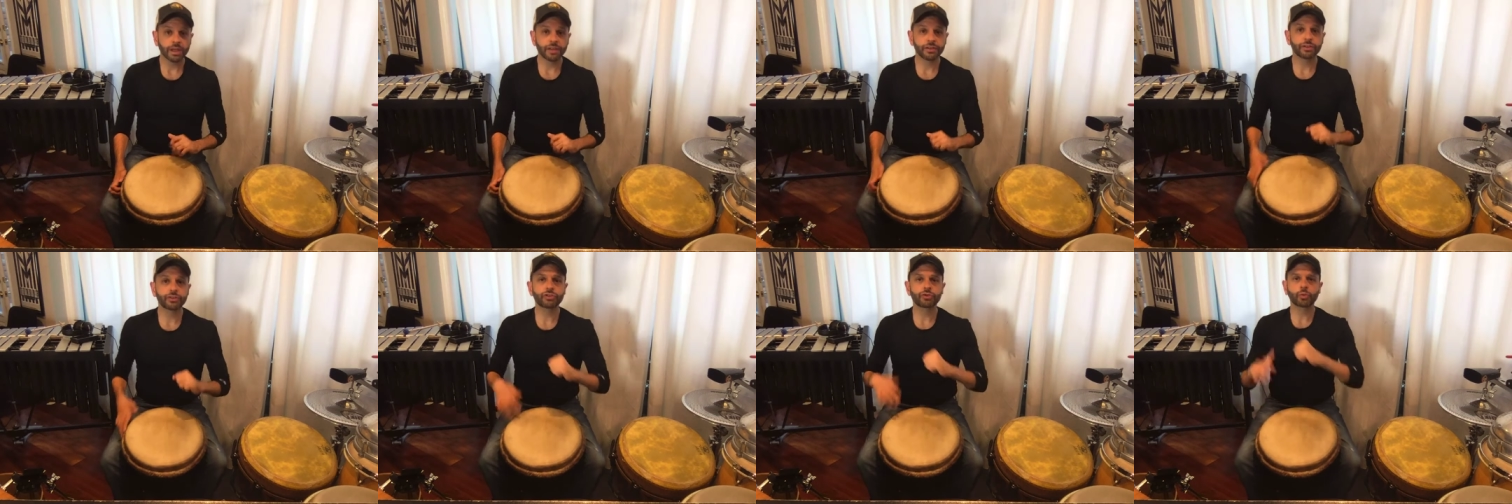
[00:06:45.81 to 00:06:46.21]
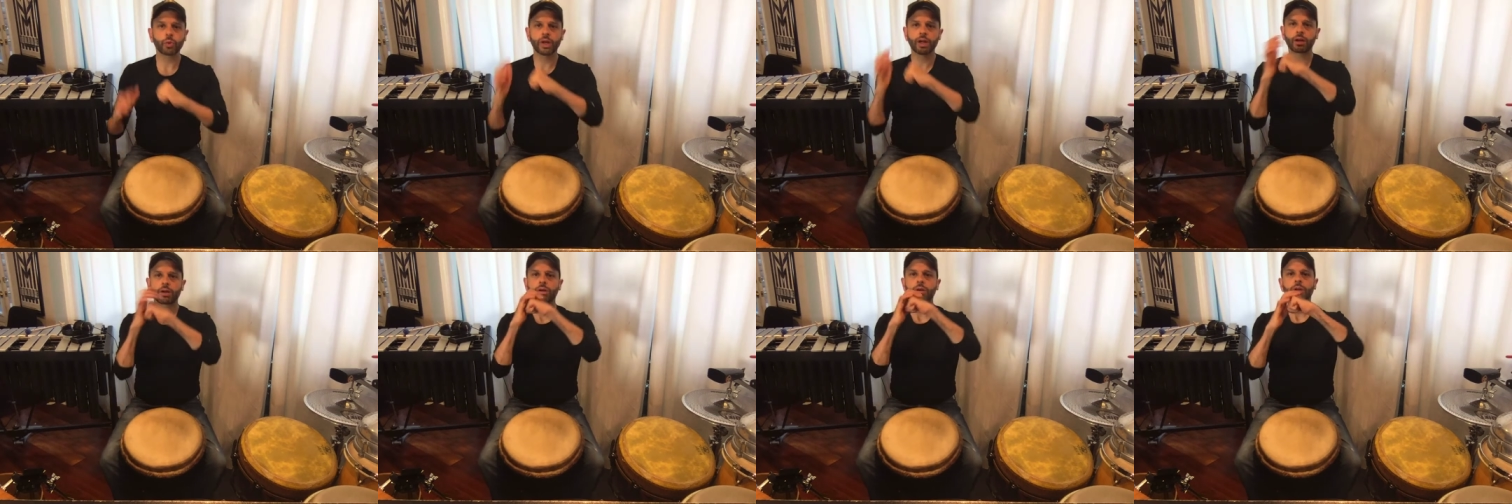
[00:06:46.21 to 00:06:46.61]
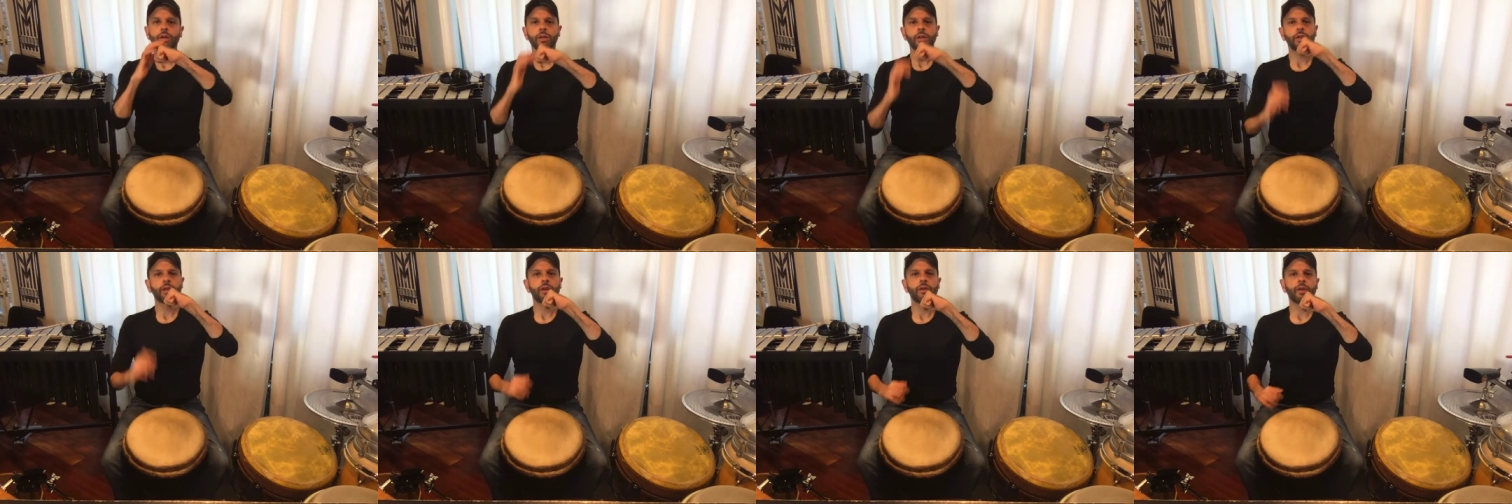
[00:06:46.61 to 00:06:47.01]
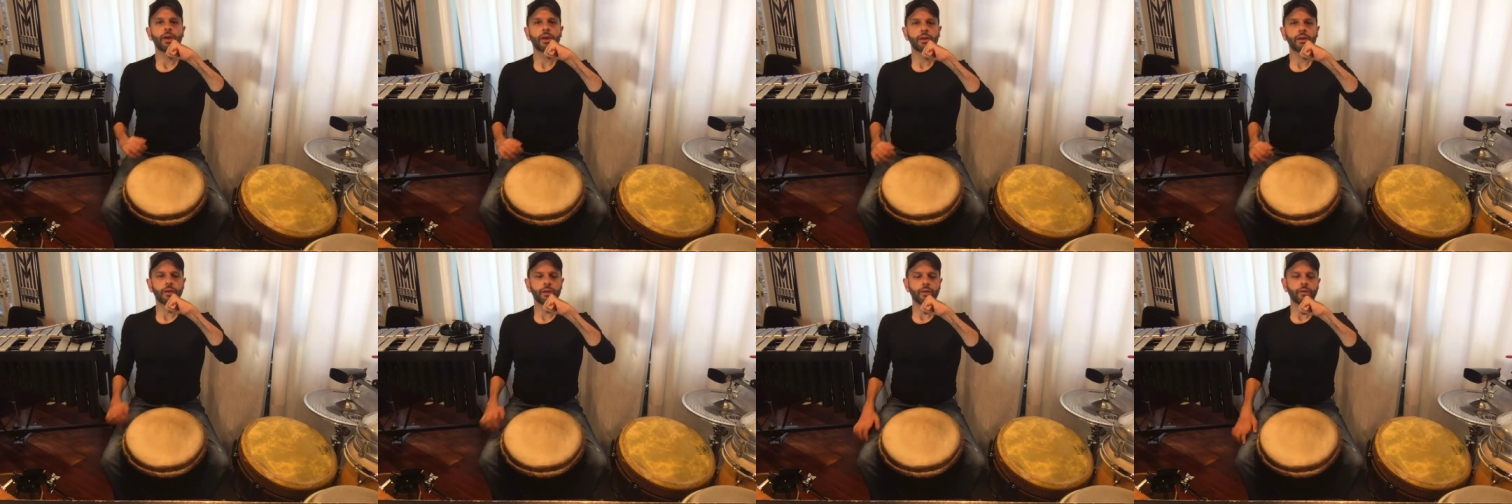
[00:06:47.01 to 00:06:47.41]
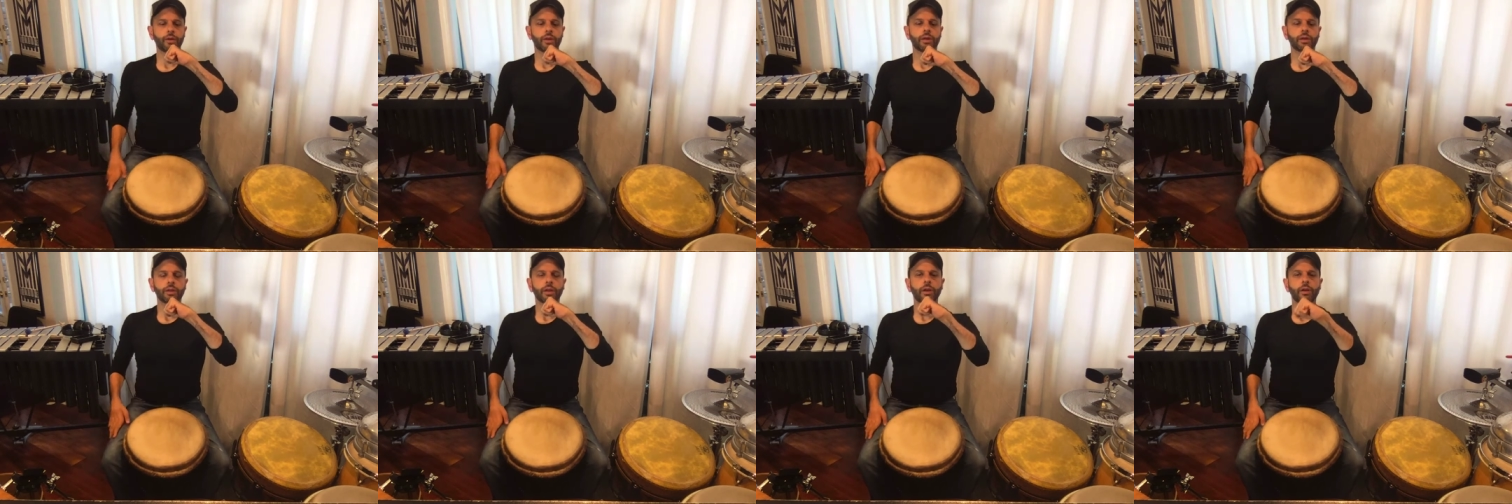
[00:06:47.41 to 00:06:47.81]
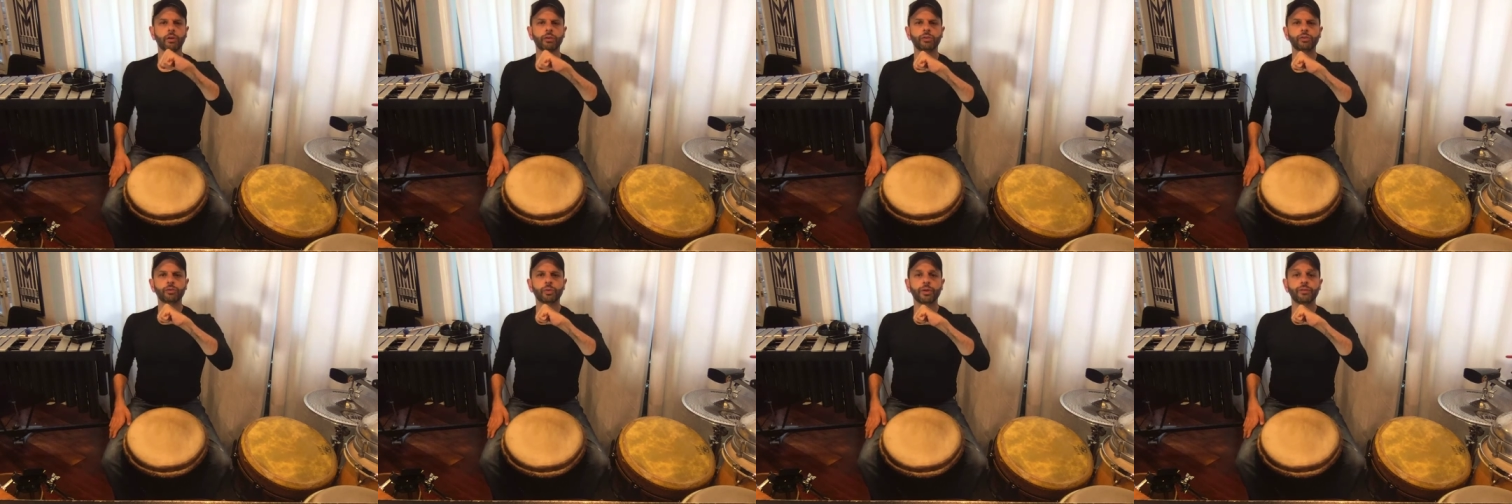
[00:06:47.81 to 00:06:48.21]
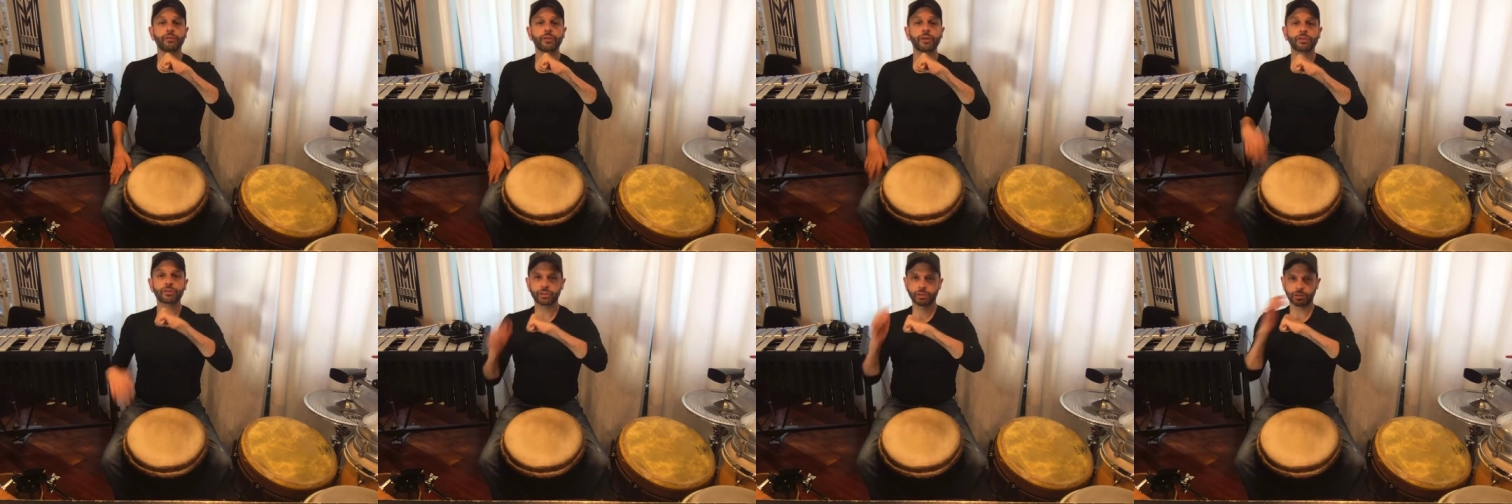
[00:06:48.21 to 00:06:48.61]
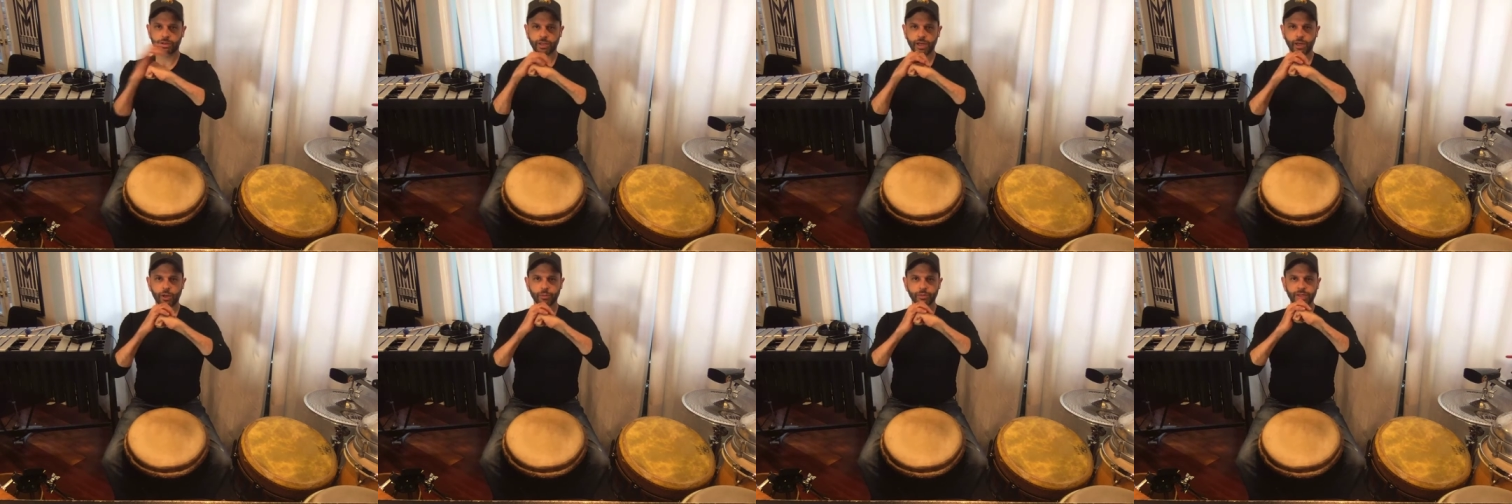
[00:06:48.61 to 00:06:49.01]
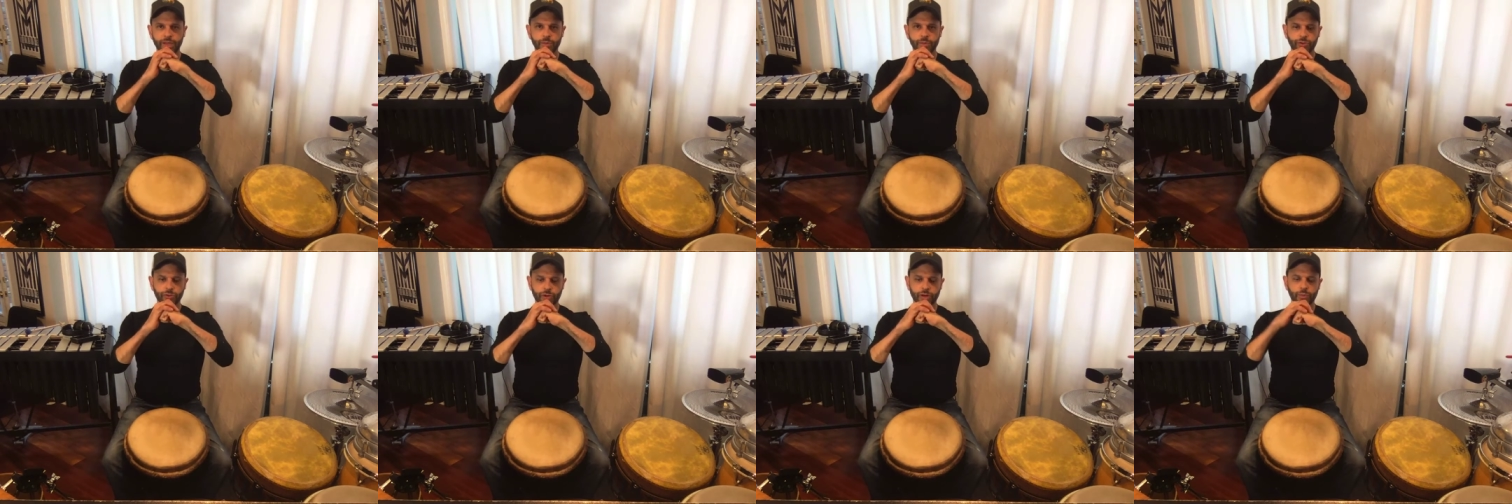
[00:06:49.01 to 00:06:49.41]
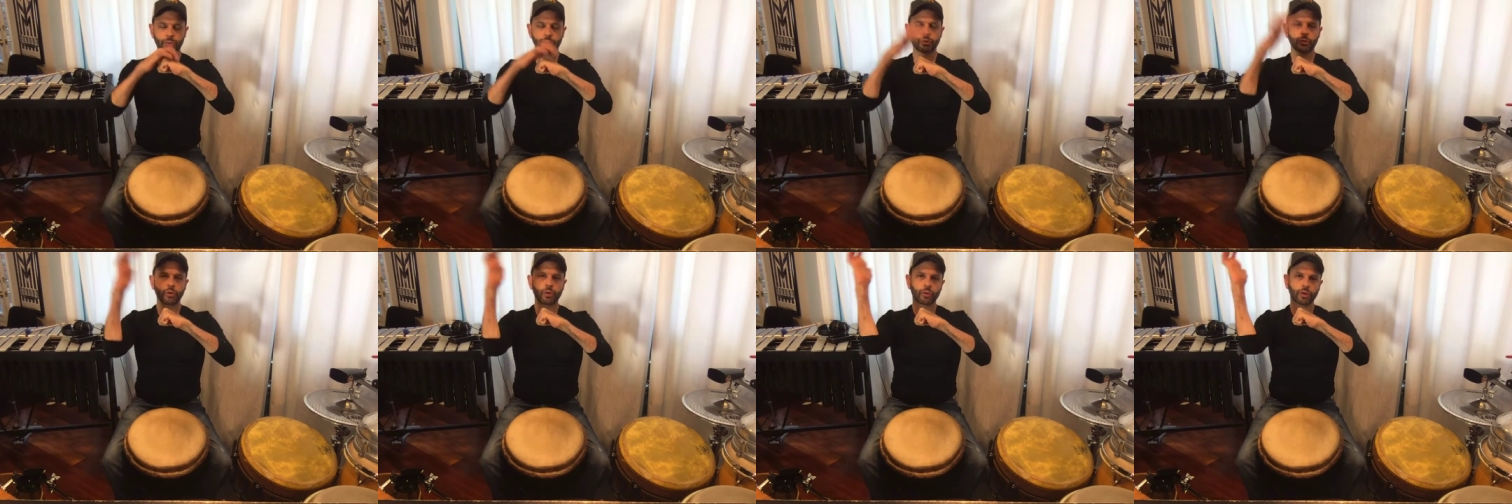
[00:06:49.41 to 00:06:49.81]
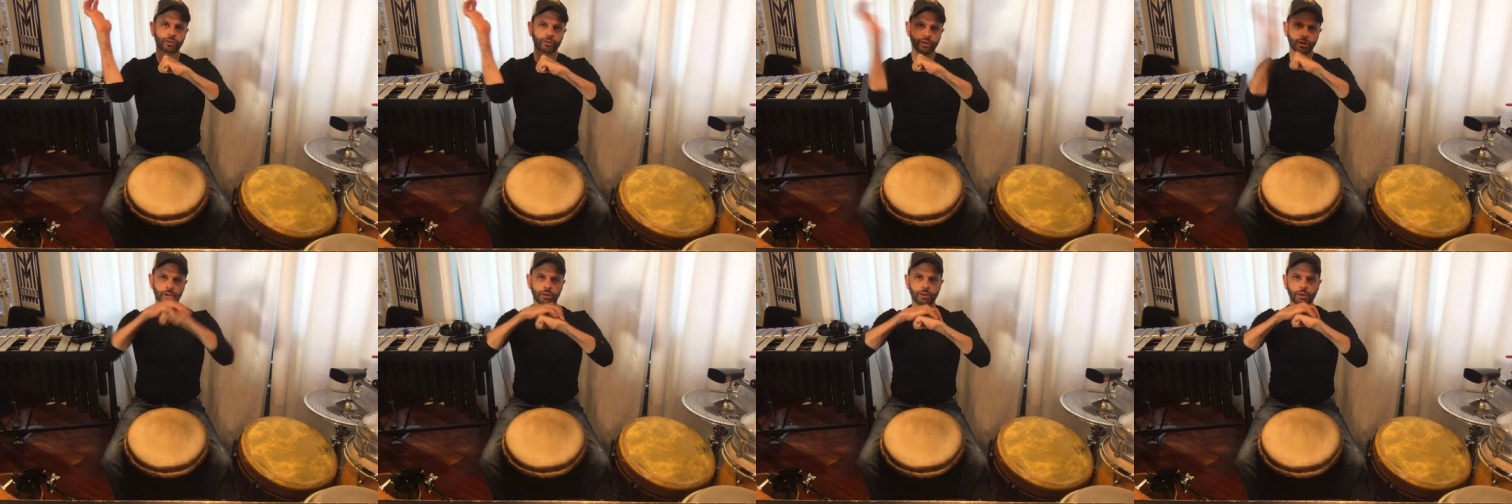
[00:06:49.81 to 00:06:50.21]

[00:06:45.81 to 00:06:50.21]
this is where, uh, uh, again, I'll use my fist to help demonstrate, but we want the,